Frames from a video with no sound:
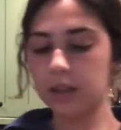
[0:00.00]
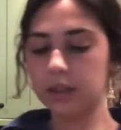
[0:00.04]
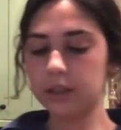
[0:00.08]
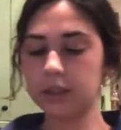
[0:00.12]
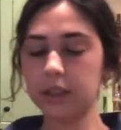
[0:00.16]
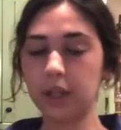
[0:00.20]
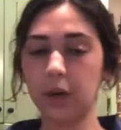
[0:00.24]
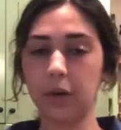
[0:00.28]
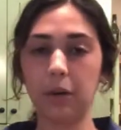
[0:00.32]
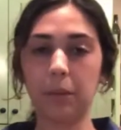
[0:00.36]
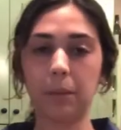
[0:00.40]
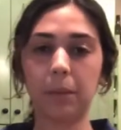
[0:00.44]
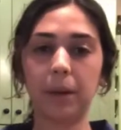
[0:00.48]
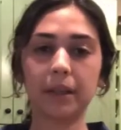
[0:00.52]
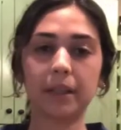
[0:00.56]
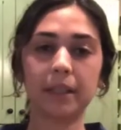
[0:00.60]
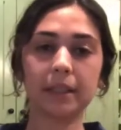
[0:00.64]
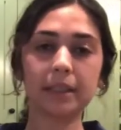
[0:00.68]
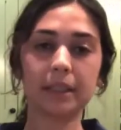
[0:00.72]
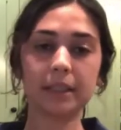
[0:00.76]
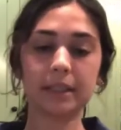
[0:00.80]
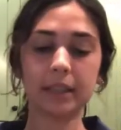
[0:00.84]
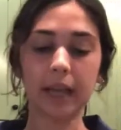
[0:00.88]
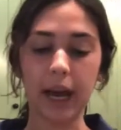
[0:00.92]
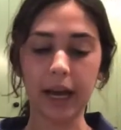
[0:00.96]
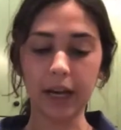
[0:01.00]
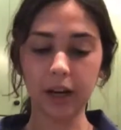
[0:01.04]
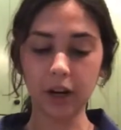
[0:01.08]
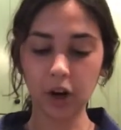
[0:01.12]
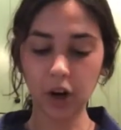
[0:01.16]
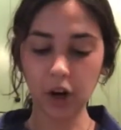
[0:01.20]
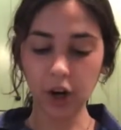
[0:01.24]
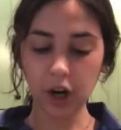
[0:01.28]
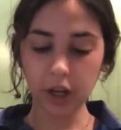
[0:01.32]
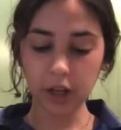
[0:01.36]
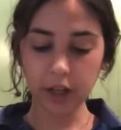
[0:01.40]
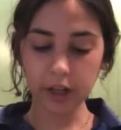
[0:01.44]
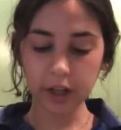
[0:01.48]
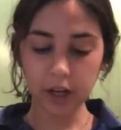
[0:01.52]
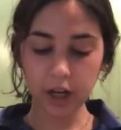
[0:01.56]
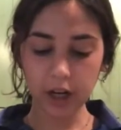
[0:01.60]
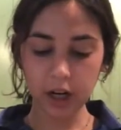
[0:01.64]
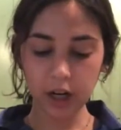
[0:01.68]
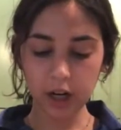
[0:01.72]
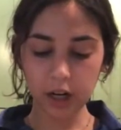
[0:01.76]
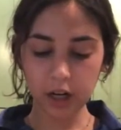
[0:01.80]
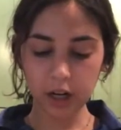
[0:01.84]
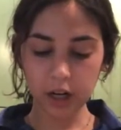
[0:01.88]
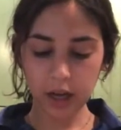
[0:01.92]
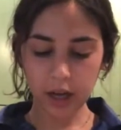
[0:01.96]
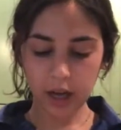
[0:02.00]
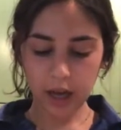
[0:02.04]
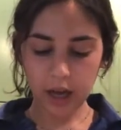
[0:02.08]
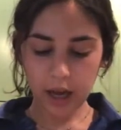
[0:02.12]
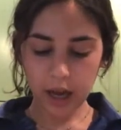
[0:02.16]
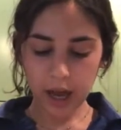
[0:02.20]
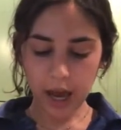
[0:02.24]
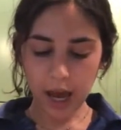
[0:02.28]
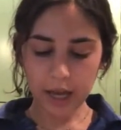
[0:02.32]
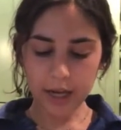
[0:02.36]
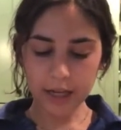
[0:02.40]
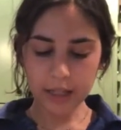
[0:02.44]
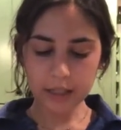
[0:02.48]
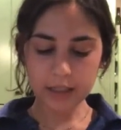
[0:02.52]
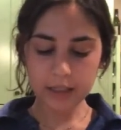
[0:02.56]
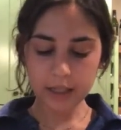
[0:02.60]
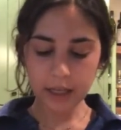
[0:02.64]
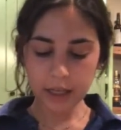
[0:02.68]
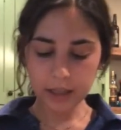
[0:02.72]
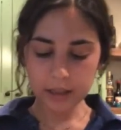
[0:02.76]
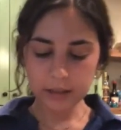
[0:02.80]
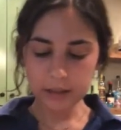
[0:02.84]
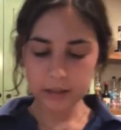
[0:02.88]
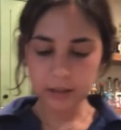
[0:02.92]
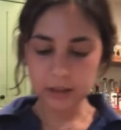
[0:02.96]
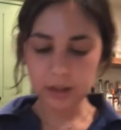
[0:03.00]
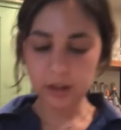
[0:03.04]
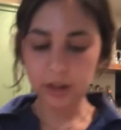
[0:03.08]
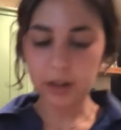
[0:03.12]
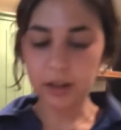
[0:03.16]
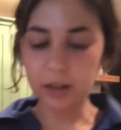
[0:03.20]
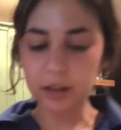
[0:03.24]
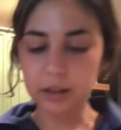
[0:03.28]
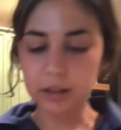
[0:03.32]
So we put this aside earlier, and it does look a